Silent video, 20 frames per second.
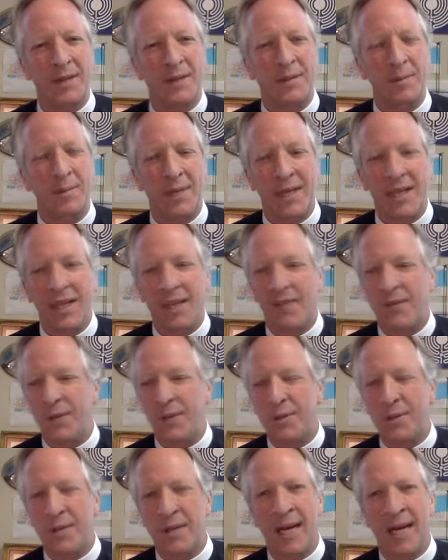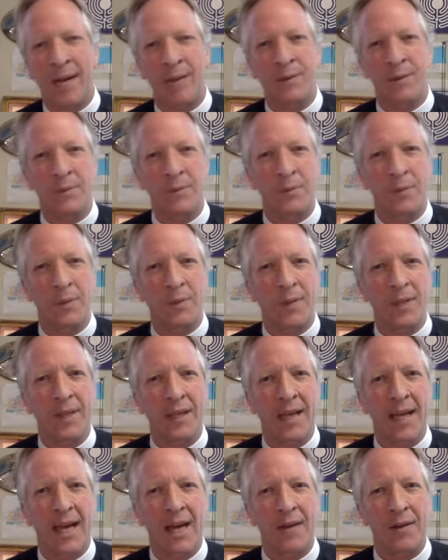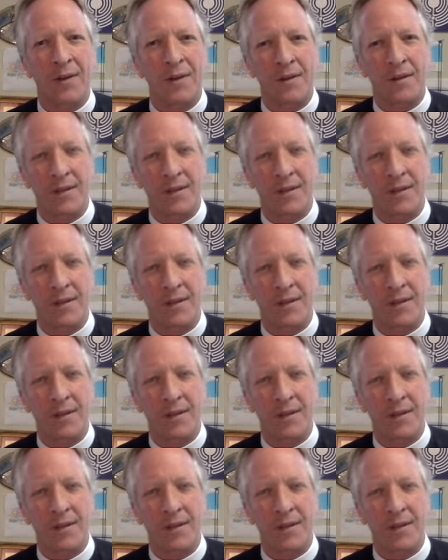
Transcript: to me a few times when we gathered,